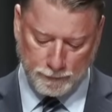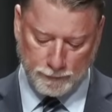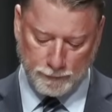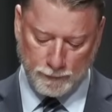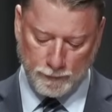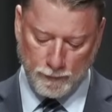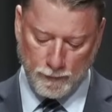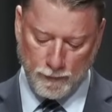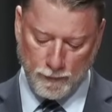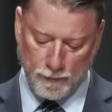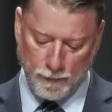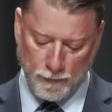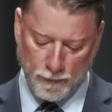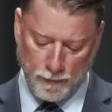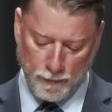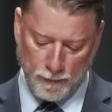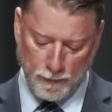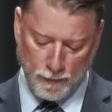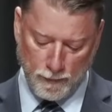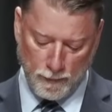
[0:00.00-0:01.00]

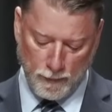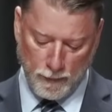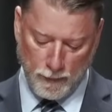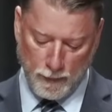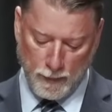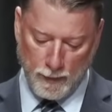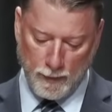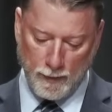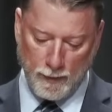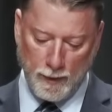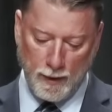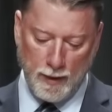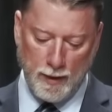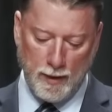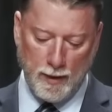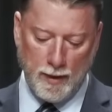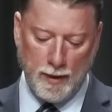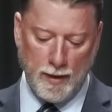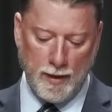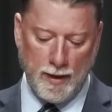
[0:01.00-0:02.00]

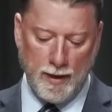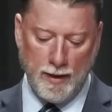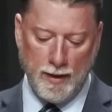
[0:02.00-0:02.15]
(silence)